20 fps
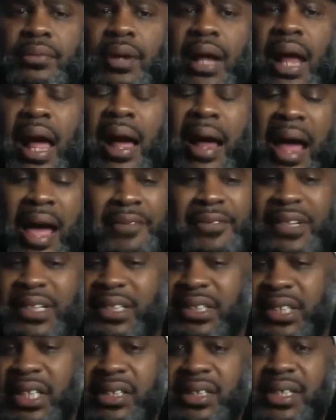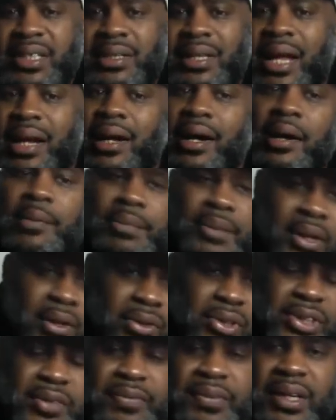I have an assistant that
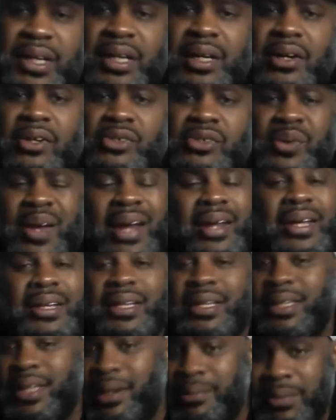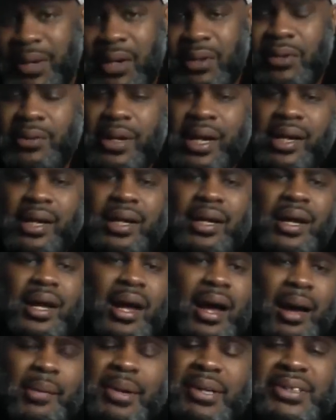uploads the videos. We got to get the thumbnail created.
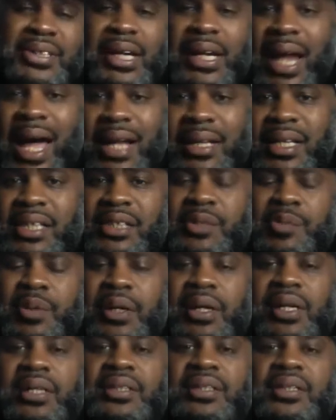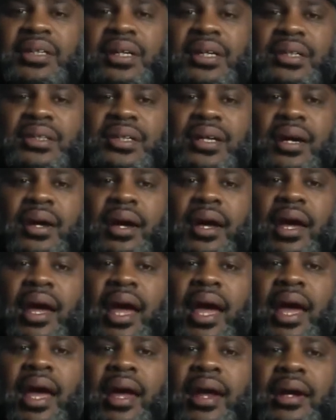I mean, it's a lot that's put into this.
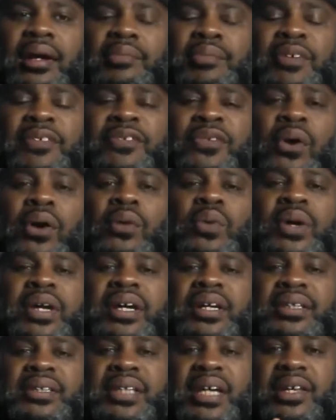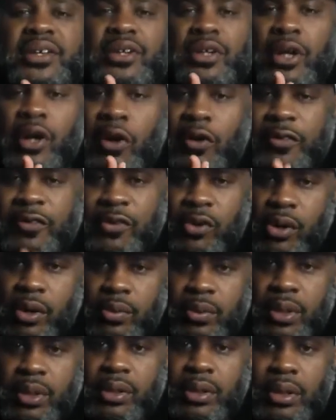And before we continue to go
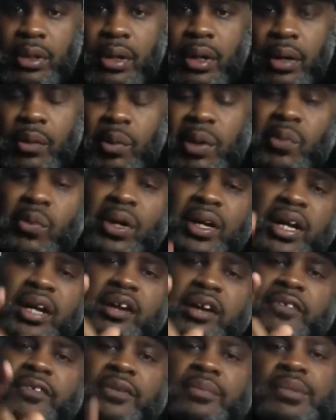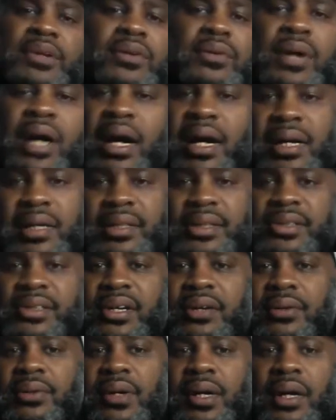forward, we want to hear from you guys.
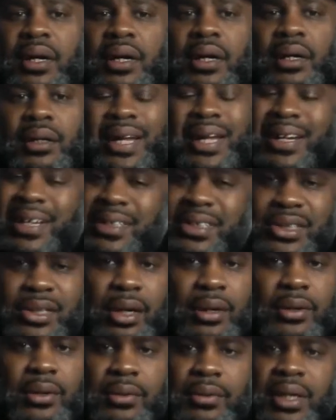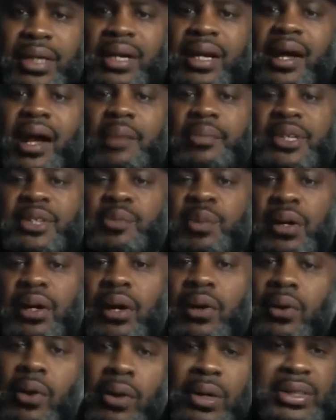So let us know in the comments
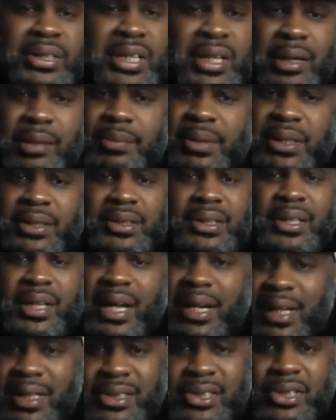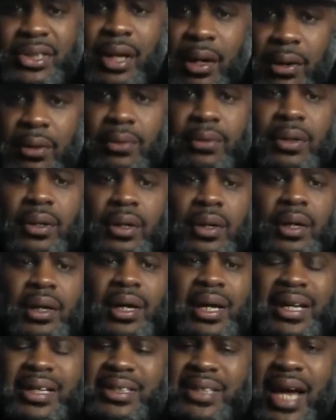below or D M us. Let us know
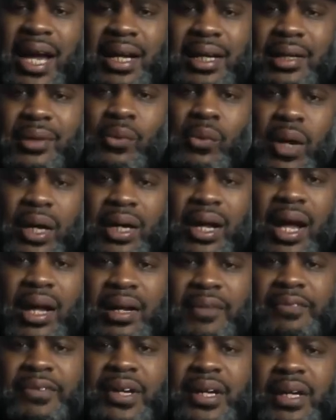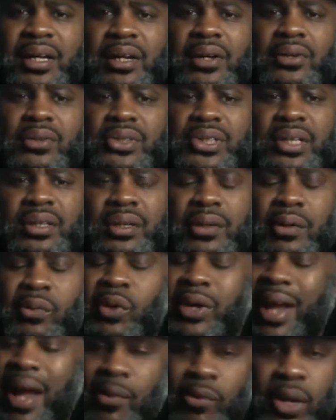exactly what kind of videos, and
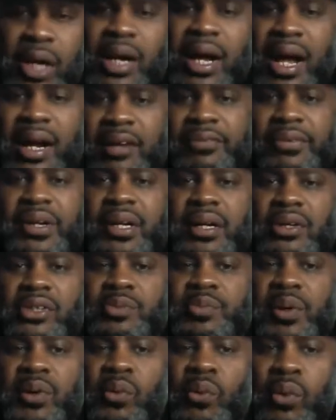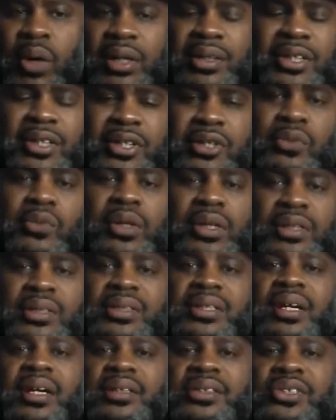well, not what kind of videos, but what do you want to
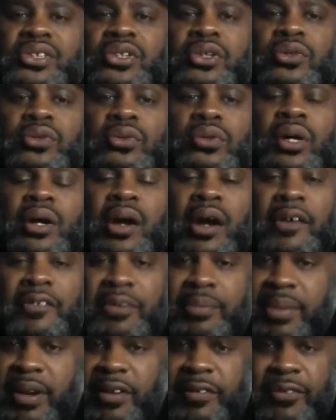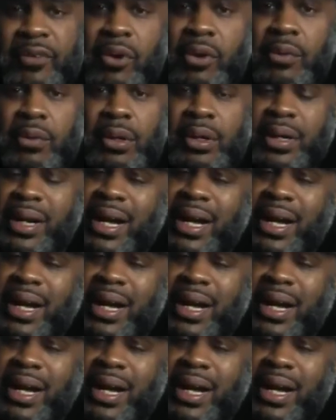see us do from here forward?